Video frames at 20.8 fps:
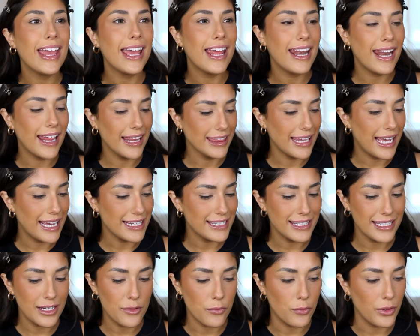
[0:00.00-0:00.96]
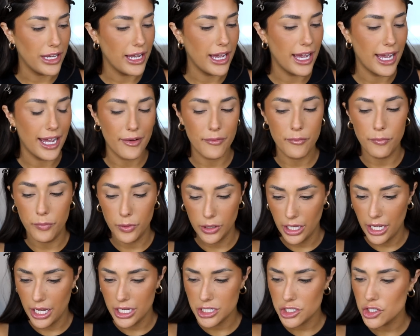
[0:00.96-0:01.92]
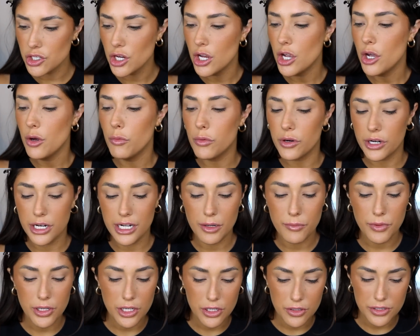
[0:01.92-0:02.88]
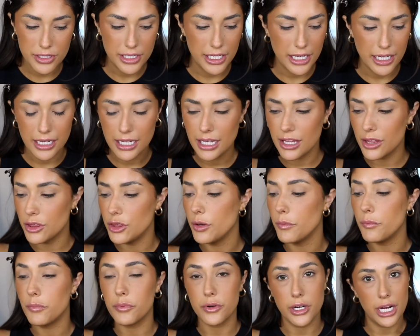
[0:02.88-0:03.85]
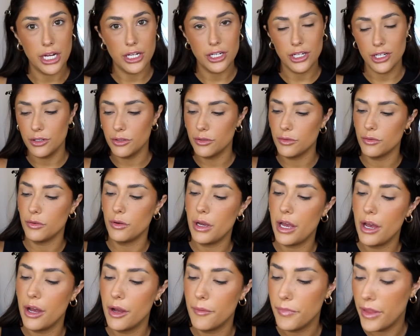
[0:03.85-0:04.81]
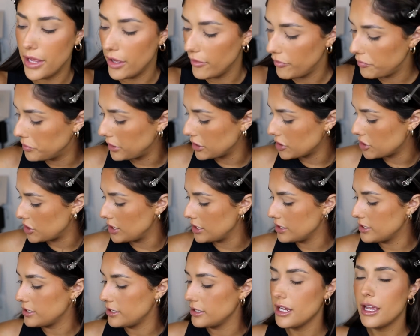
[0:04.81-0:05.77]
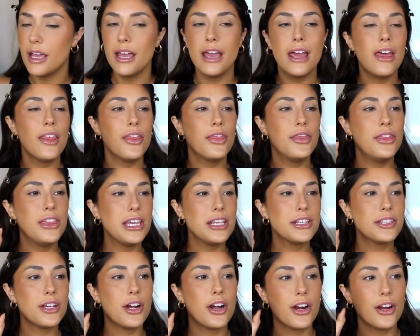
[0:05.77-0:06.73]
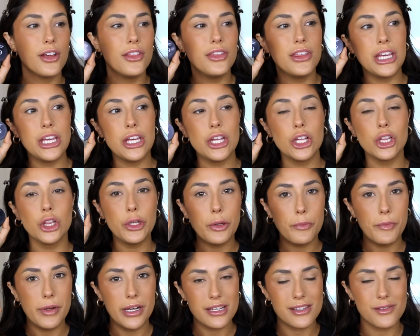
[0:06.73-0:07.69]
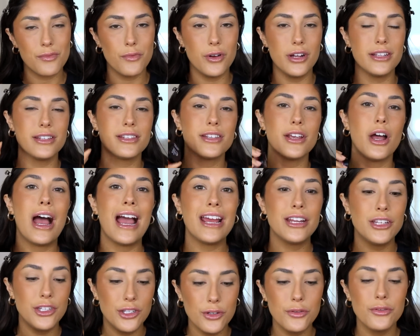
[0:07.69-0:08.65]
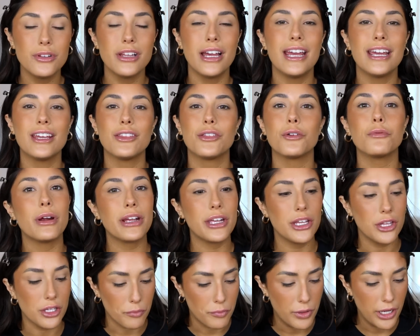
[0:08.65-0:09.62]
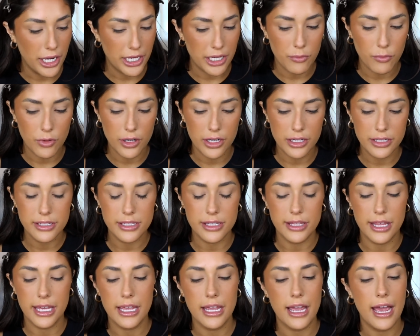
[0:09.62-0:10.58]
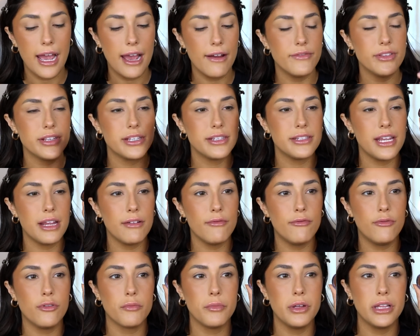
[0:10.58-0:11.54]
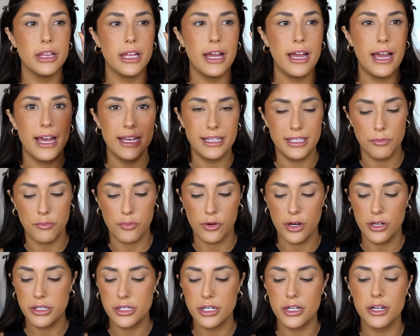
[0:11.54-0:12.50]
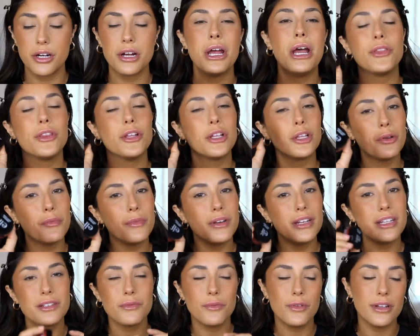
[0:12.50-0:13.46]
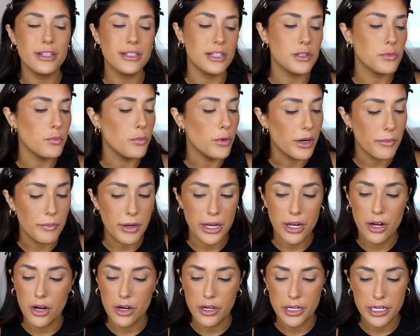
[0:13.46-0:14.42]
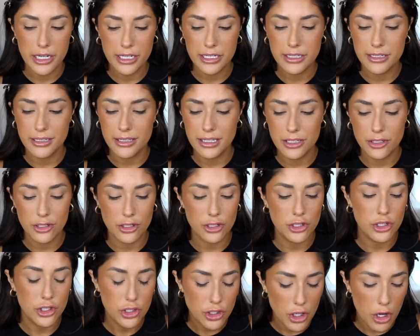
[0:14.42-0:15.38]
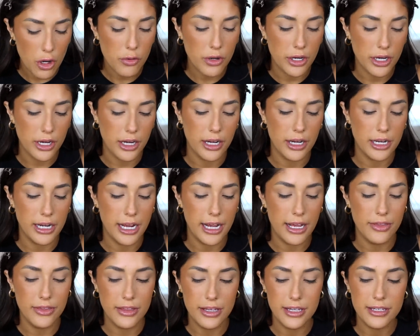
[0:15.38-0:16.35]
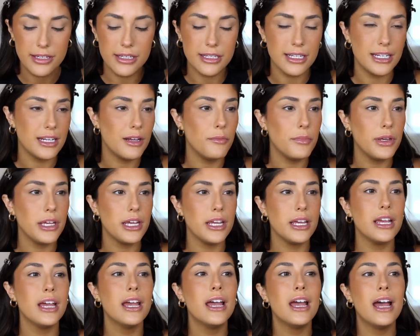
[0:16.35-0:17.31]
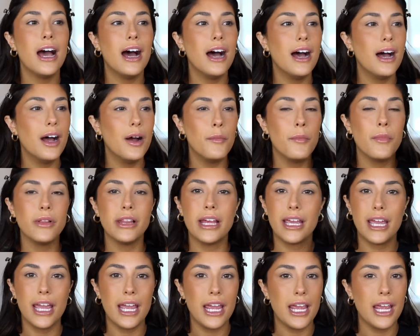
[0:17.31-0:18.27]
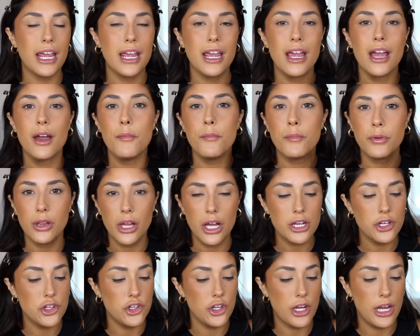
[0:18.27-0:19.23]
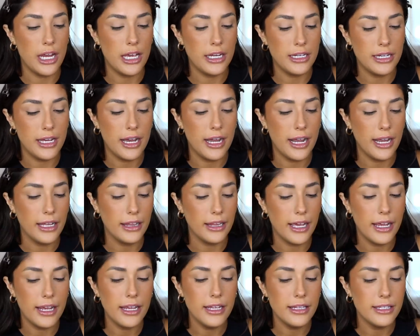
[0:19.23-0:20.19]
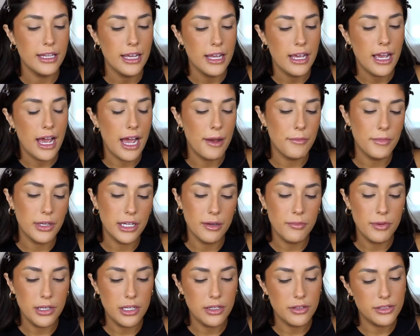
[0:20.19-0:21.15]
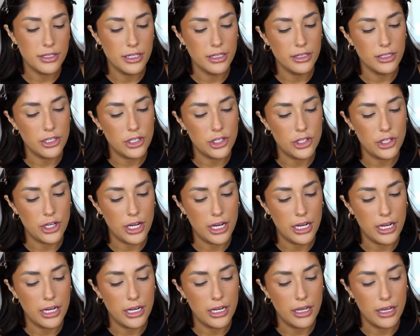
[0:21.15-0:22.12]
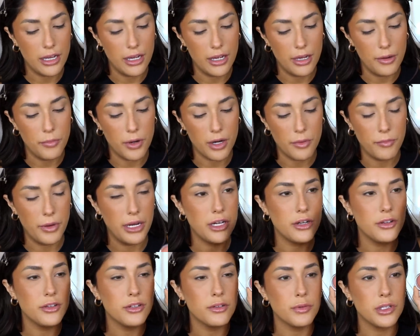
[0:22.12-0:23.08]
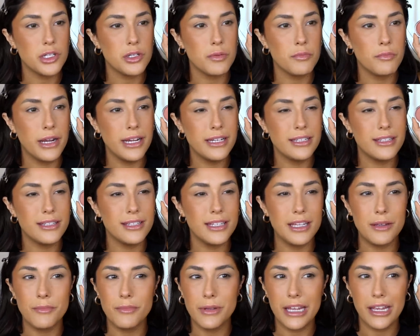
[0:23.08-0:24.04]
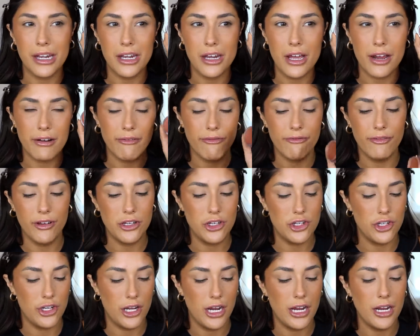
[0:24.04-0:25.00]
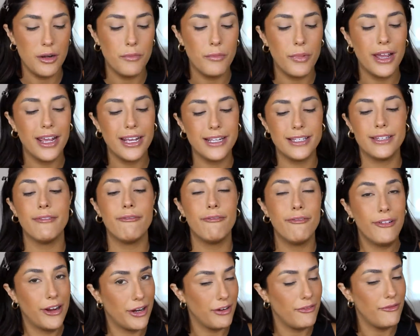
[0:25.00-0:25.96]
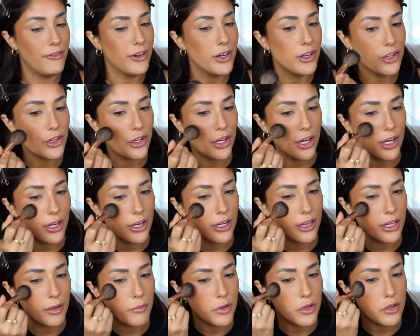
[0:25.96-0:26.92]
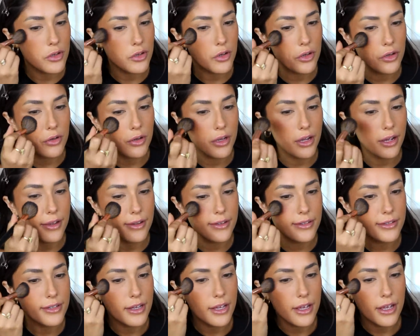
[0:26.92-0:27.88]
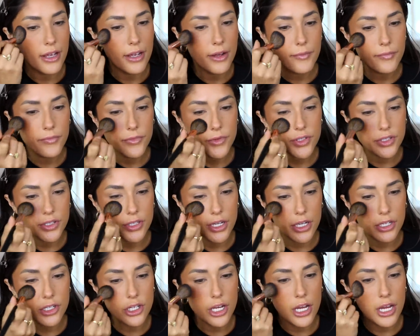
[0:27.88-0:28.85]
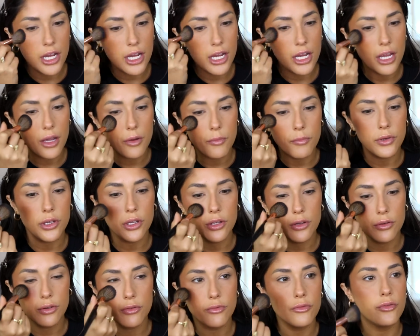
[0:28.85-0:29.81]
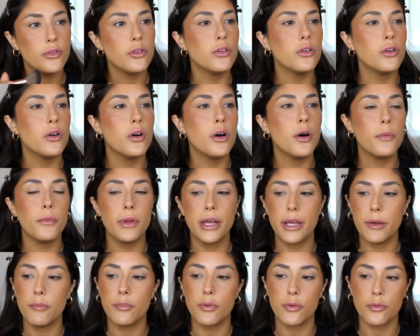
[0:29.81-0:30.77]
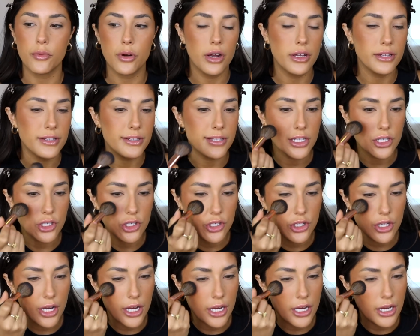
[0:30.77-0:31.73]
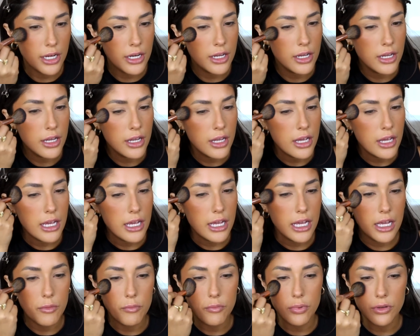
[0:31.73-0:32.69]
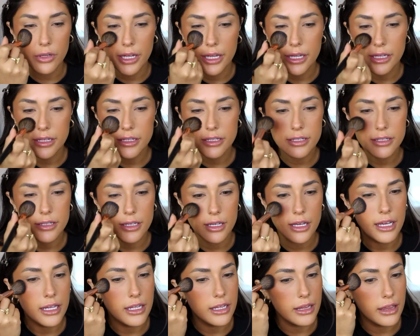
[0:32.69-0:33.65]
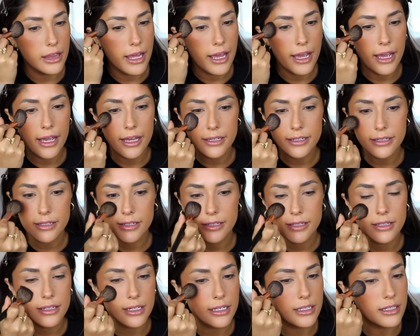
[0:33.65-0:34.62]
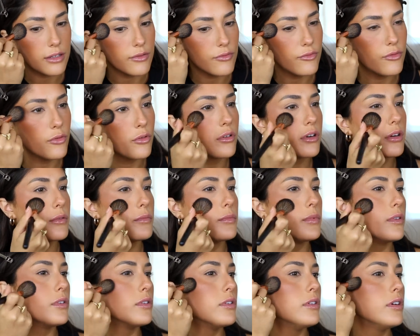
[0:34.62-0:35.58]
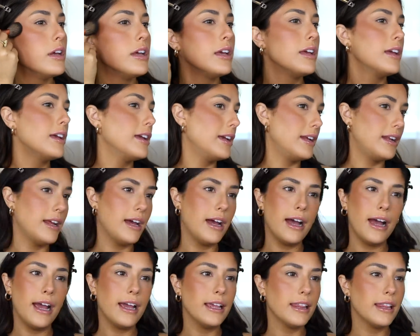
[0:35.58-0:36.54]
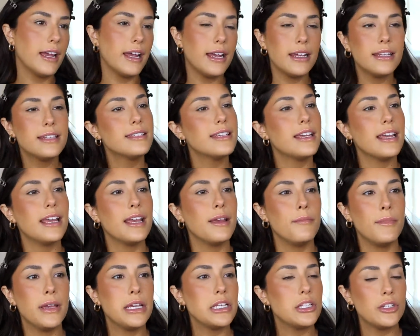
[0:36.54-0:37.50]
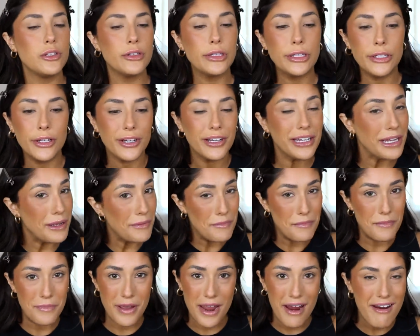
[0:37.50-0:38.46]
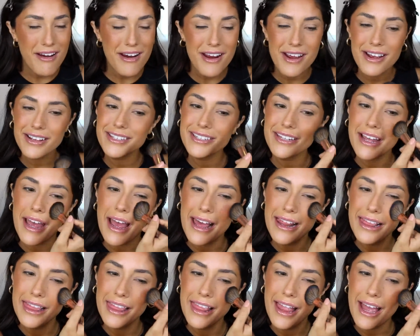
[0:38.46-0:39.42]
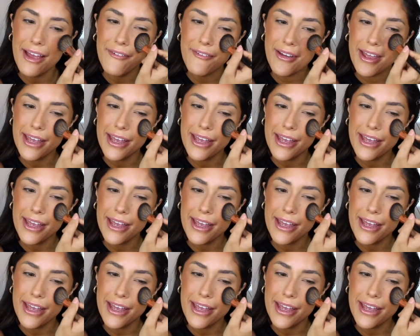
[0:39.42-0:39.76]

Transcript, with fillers: then lastly, we have blush. We're going to be using the brand new um, e.l.f. blushes. These are the luminous ones. I do like the regular putty ones. They have the same formula as the bronzer. The luminous ones is where my heart is. These are so good. And this is going to be um, like a blush and a highlight. I'm going to be using the shade uh, Barbados, which might seem like not a fun shade, but it's a very fun shade. Let me show you guys. Such a beautiful, like bronzy shade. It blends, it lasts, it's affordable, it highlights, it makes you look embarrassed. I love